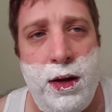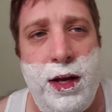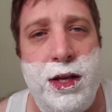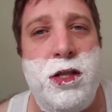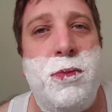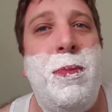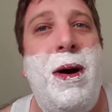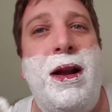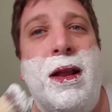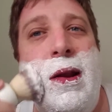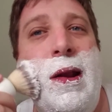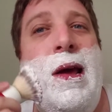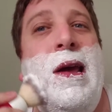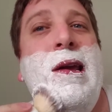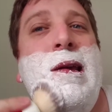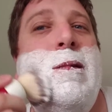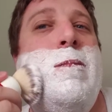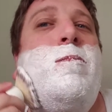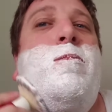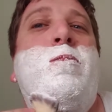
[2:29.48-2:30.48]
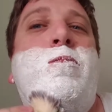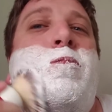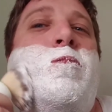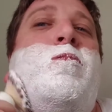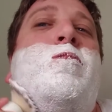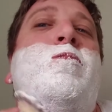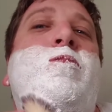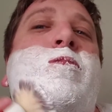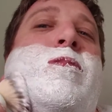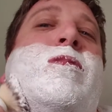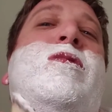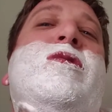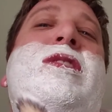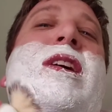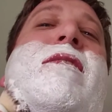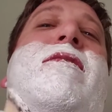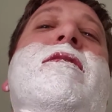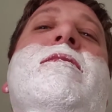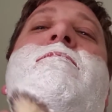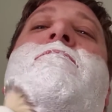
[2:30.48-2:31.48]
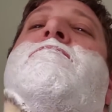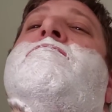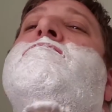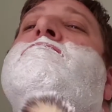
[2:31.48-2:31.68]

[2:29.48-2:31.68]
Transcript: just about an 8, 7.